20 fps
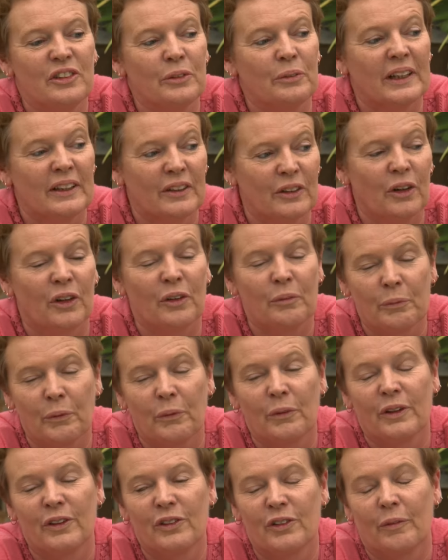she went and got a
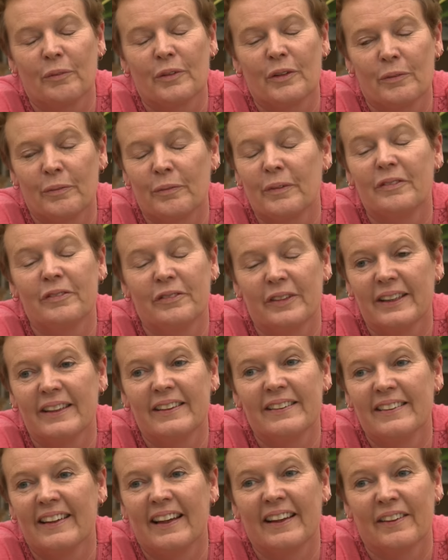ball and dropped it at my
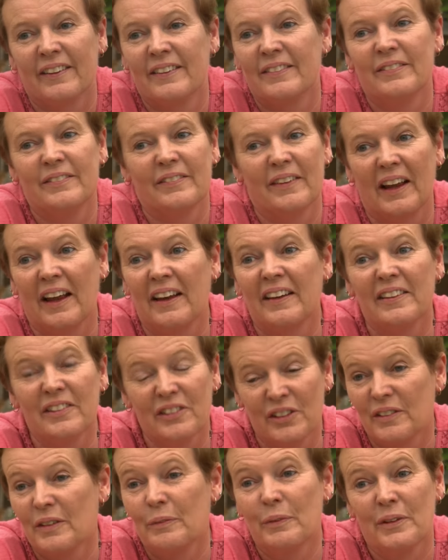feet. And I, I
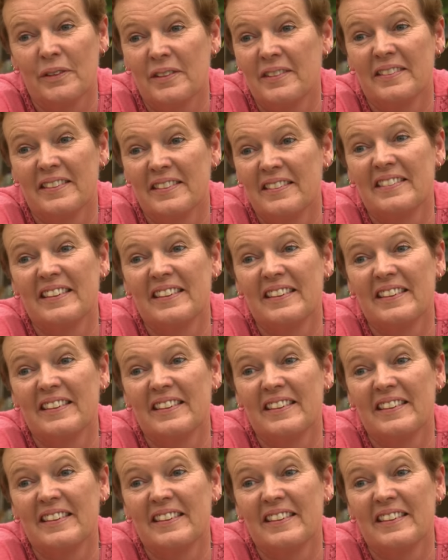literally burst into